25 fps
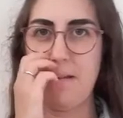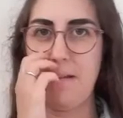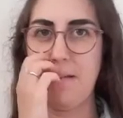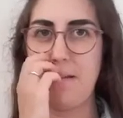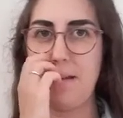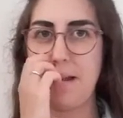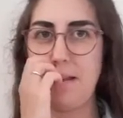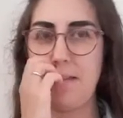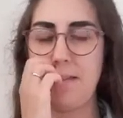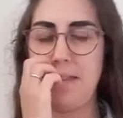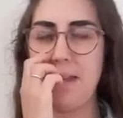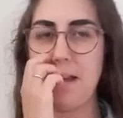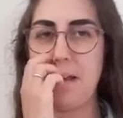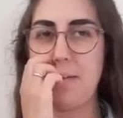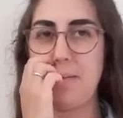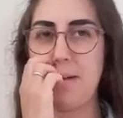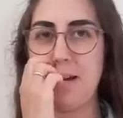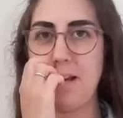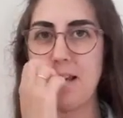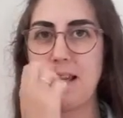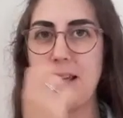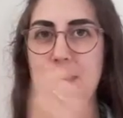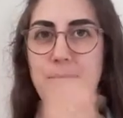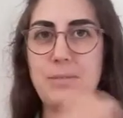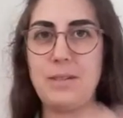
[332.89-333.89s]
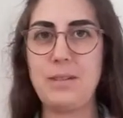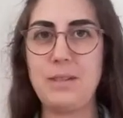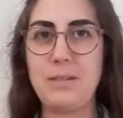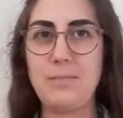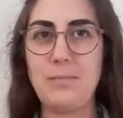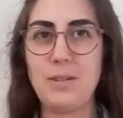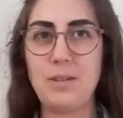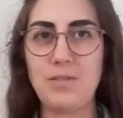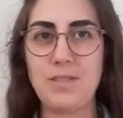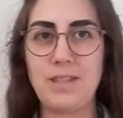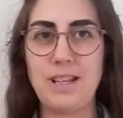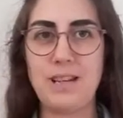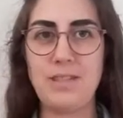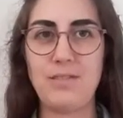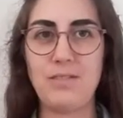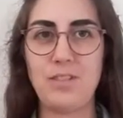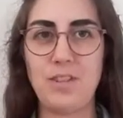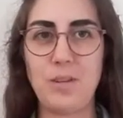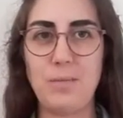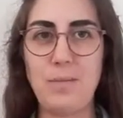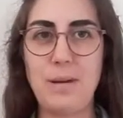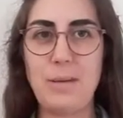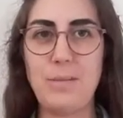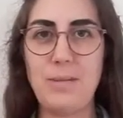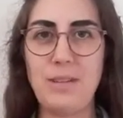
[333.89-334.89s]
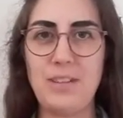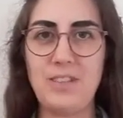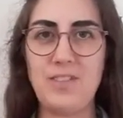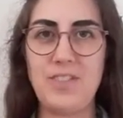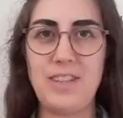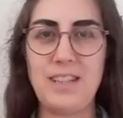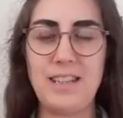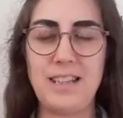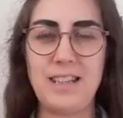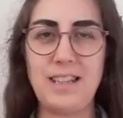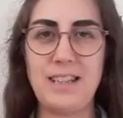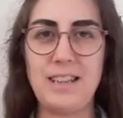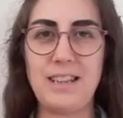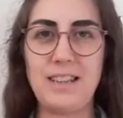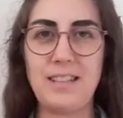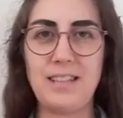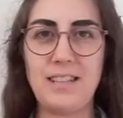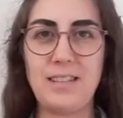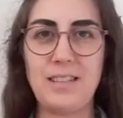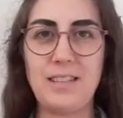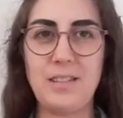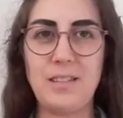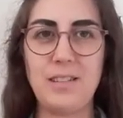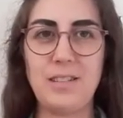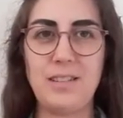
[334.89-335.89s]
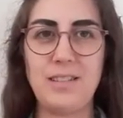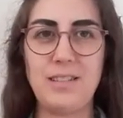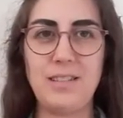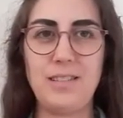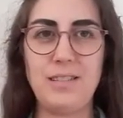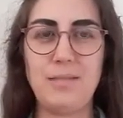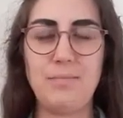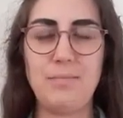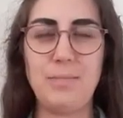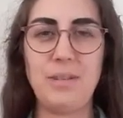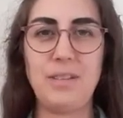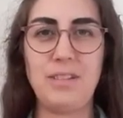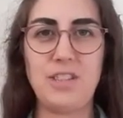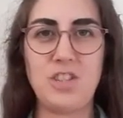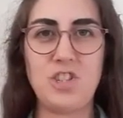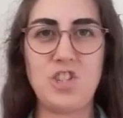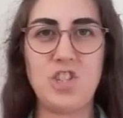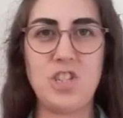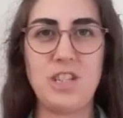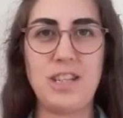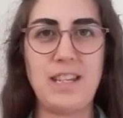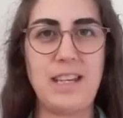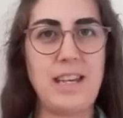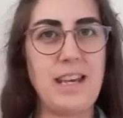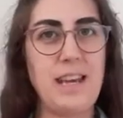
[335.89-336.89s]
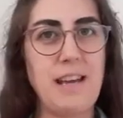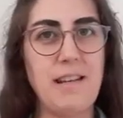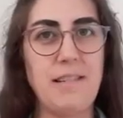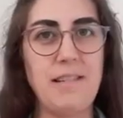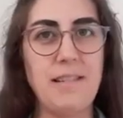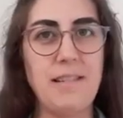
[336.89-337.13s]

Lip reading: Yeah, think about keeping the milk down. So baby's feeding in this position here.